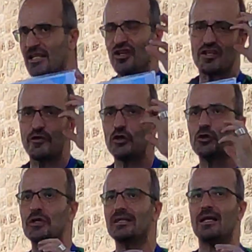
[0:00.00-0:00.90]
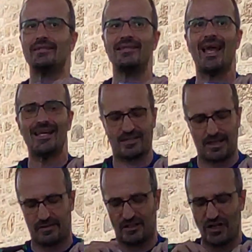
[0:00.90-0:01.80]
Just for you to get an idea, is
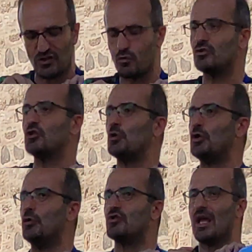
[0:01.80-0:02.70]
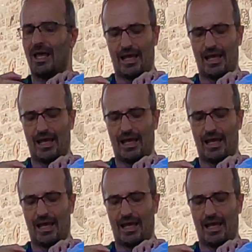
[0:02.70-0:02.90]
that they just wanted to use